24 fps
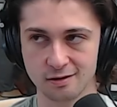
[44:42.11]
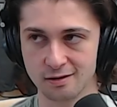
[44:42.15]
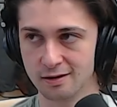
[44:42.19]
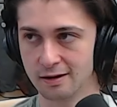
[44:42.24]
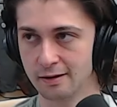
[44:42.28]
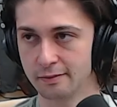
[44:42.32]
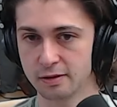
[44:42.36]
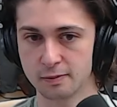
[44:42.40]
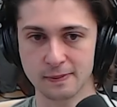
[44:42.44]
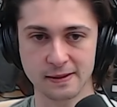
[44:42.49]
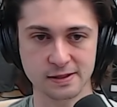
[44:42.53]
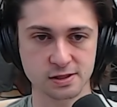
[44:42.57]

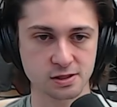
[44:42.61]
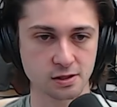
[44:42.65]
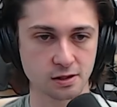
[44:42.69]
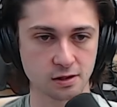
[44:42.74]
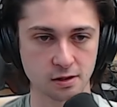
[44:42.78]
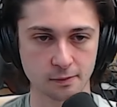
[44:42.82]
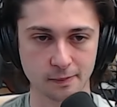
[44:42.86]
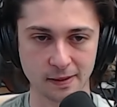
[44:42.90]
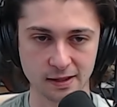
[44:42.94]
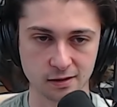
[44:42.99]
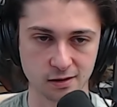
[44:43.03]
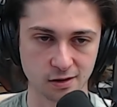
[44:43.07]
Especially it
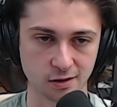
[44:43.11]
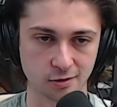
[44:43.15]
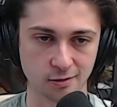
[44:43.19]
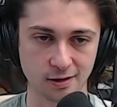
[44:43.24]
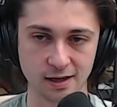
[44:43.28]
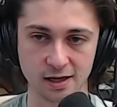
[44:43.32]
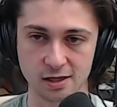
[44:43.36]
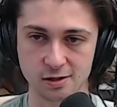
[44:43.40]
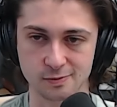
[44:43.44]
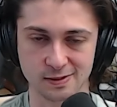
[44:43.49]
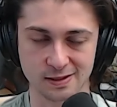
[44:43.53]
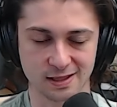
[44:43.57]
depends on your
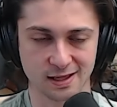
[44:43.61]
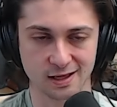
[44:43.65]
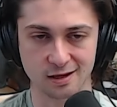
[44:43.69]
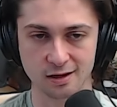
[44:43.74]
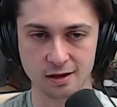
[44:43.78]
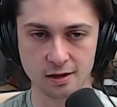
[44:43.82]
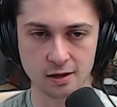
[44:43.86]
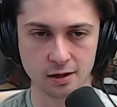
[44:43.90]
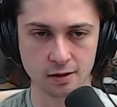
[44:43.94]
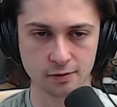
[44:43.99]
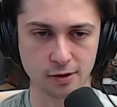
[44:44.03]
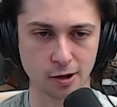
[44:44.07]
age, but like,
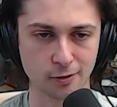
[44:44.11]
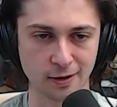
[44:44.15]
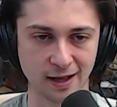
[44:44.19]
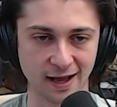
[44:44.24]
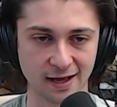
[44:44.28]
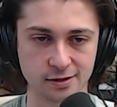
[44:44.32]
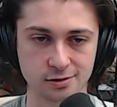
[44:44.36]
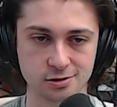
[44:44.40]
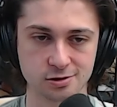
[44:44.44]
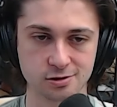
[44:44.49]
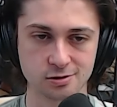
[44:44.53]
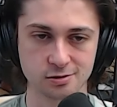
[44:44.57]
don't
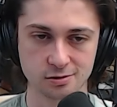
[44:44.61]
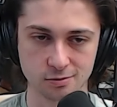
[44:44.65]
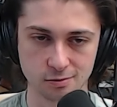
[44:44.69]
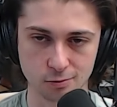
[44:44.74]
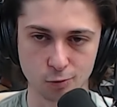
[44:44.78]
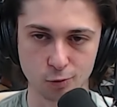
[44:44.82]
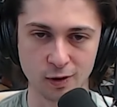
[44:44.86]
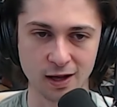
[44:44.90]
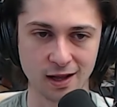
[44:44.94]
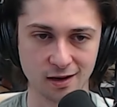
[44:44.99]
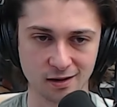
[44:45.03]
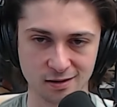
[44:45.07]
hedge.
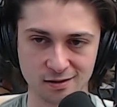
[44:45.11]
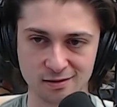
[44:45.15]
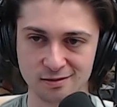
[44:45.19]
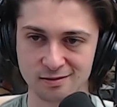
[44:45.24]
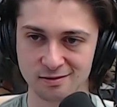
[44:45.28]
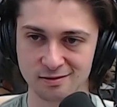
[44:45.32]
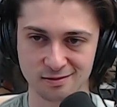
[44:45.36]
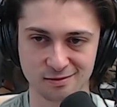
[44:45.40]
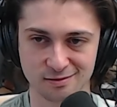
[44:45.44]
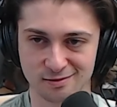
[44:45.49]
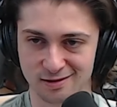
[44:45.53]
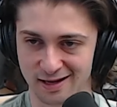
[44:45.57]
Win,
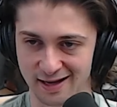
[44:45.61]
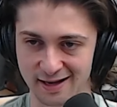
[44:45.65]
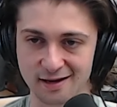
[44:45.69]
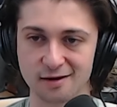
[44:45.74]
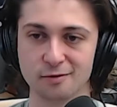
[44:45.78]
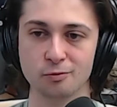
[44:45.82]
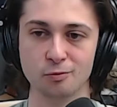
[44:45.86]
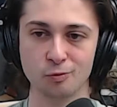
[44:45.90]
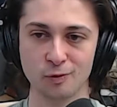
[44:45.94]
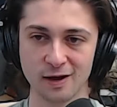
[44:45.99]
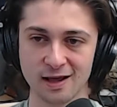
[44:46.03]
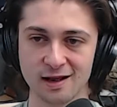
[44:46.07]
like
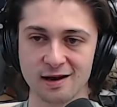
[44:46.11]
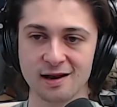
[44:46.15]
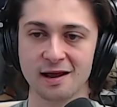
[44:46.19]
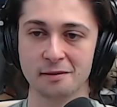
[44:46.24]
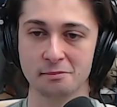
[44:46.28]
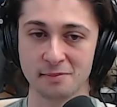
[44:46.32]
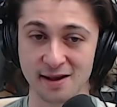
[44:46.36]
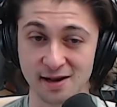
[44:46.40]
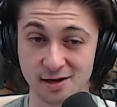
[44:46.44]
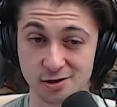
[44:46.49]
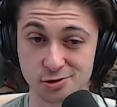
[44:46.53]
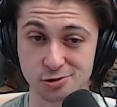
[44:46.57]
win and
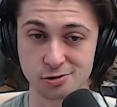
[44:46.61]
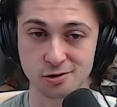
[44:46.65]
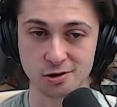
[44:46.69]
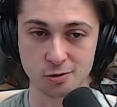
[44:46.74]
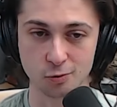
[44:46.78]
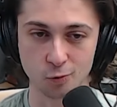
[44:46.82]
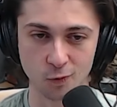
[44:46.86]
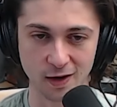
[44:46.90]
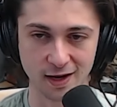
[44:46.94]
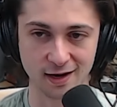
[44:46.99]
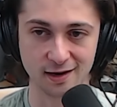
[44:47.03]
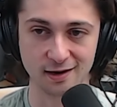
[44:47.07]
make sure you
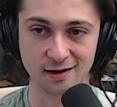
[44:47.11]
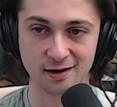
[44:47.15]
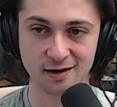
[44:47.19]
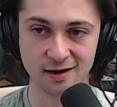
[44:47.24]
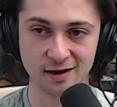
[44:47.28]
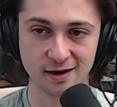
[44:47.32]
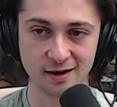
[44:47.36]
win.